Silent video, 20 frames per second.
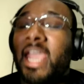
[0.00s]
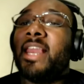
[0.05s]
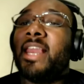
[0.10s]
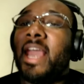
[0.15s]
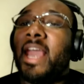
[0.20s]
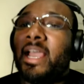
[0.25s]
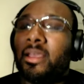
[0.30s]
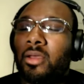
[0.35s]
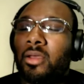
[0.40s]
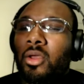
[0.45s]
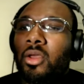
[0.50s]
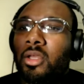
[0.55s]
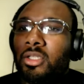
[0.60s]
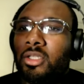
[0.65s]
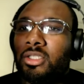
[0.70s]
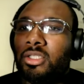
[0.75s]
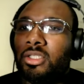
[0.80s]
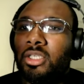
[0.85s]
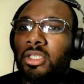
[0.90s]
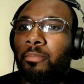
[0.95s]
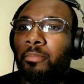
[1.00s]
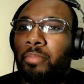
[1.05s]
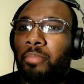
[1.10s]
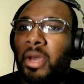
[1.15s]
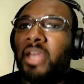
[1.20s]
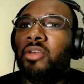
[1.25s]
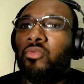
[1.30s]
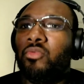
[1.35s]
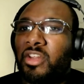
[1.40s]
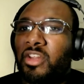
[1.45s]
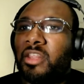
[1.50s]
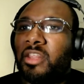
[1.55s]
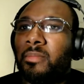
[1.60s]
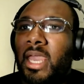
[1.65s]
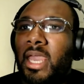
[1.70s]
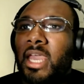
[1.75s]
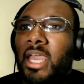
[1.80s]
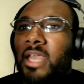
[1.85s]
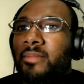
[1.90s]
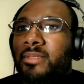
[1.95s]
like button rhythm
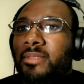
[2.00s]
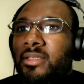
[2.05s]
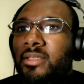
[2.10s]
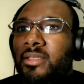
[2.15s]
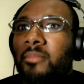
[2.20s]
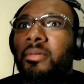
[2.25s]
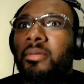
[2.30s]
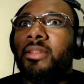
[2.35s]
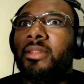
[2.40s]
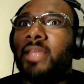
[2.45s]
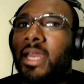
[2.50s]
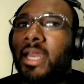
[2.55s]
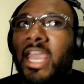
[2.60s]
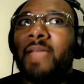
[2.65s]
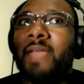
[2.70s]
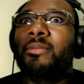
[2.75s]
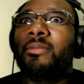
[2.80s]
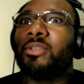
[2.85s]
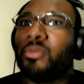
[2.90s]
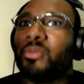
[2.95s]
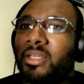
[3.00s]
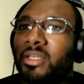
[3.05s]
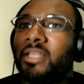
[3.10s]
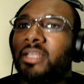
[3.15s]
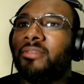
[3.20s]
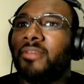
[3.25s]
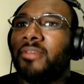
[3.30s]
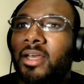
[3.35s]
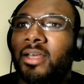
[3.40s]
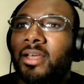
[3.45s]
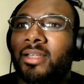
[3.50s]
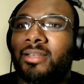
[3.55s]
games, but that game is really fun.